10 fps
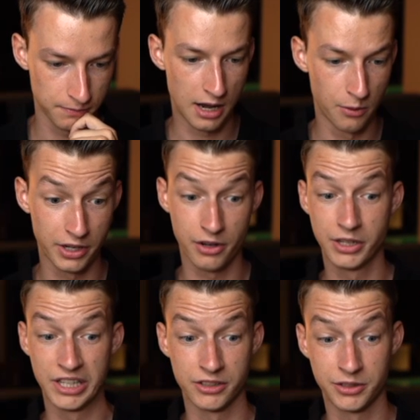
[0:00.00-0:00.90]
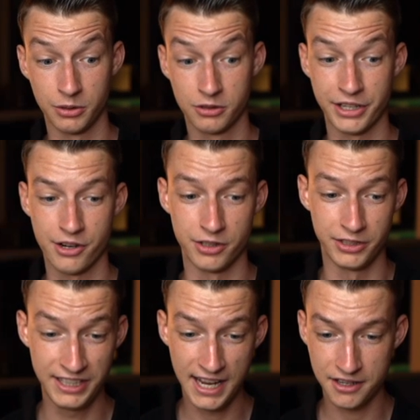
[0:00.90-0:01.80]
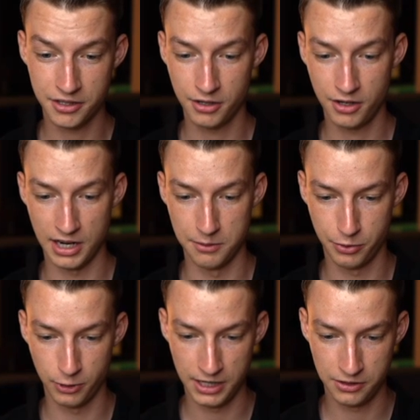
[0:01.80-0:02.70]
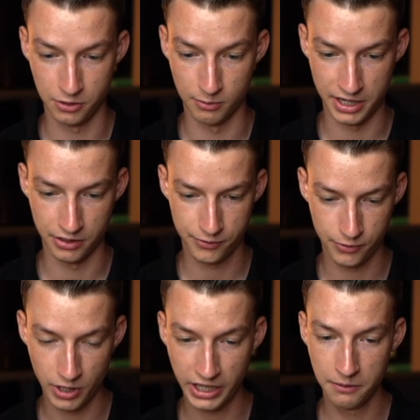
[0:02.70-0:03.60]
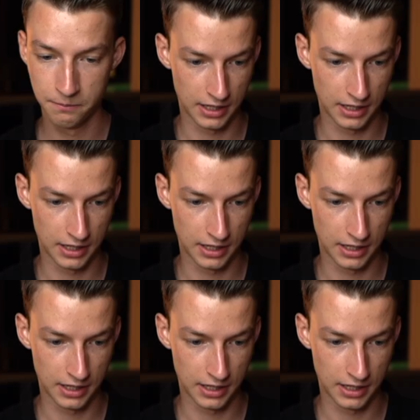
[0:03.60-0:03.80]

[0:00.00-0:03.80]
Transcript: Now we're going to click on de-esser and put it to minus forty.